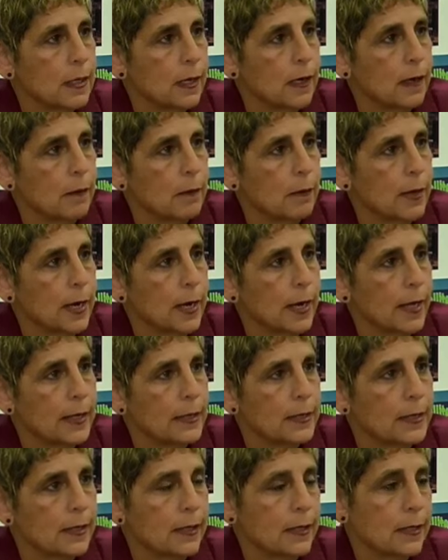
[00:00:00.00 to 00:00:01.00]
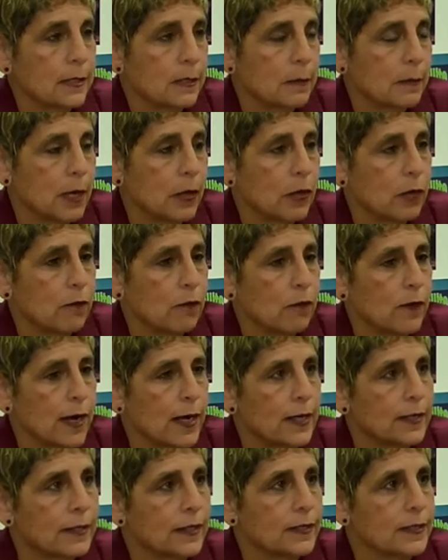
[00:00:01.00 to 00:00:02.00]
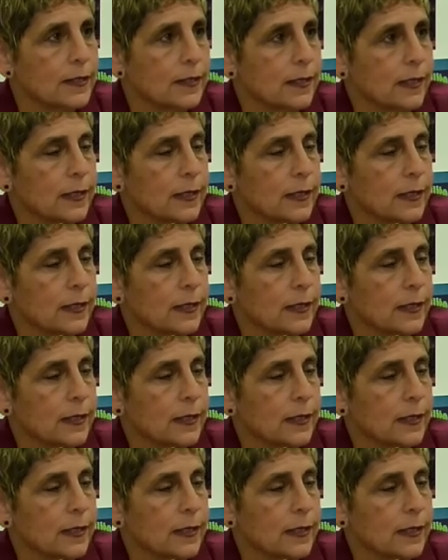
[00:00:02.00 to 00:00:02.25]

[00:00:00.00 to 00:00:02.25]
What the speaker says: bands, and as a matter of fact, it